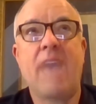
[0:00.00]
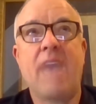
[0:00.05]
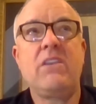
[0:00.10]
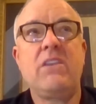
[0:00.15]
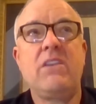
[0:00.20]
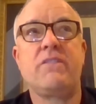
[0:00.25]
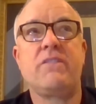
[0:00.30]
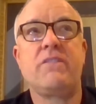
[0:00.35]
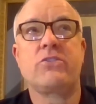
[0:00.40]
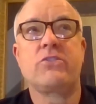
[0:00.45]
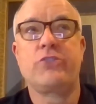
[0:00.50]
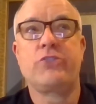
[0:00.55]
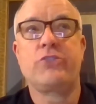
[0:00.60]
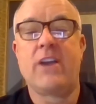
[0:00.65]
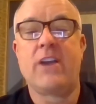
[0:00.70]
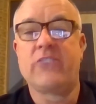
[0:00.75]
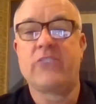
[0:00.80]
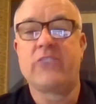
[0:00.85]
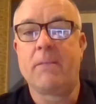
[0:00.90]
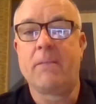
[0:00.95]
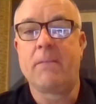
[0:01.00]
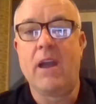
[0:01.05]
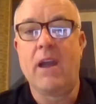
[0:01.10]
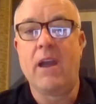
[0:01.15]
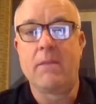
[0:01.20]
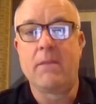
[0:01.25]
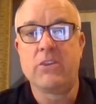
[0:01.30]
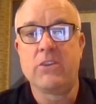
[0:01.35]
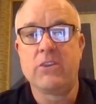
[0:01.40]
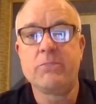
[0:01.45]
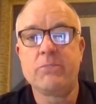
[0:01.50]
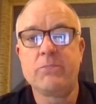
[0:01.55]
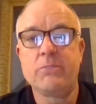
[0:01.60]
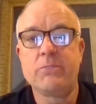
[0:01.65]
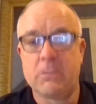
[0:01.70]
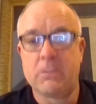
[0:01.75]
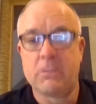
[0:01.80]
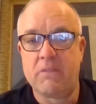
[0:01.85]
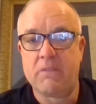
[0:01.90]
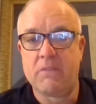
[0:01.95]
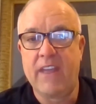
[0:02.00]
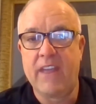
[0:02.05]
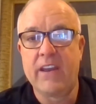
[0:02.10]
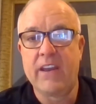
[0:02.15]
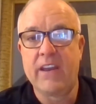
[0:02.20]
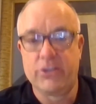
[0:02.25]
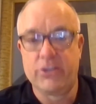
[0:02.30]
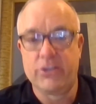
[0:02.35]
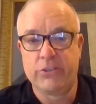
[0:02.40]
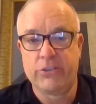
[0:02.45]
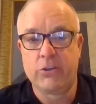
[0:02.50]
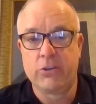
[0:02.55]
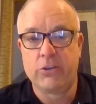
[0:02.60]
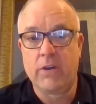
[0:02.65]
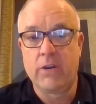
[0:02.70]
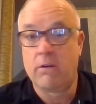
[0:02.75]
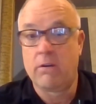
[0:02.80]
a physical challenge like mine, I mean, there's been some advantages to it.